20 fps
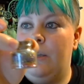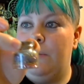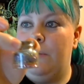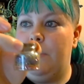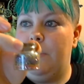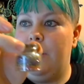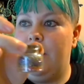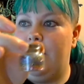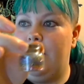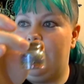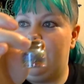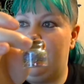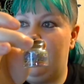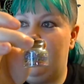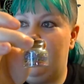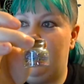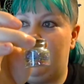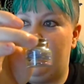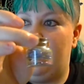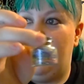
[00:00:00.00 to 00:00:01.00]
but it actually
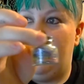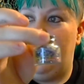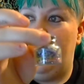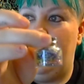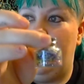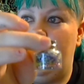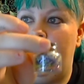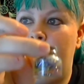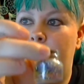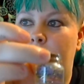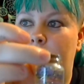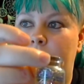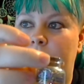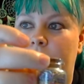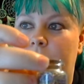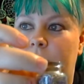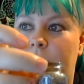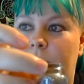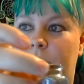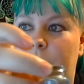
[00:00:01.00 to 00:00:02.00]
looks pretty
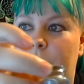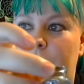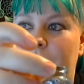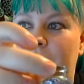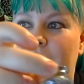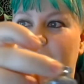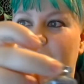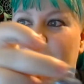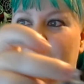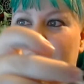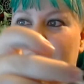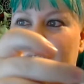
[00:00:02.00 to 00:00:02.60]
nifty. Where's the light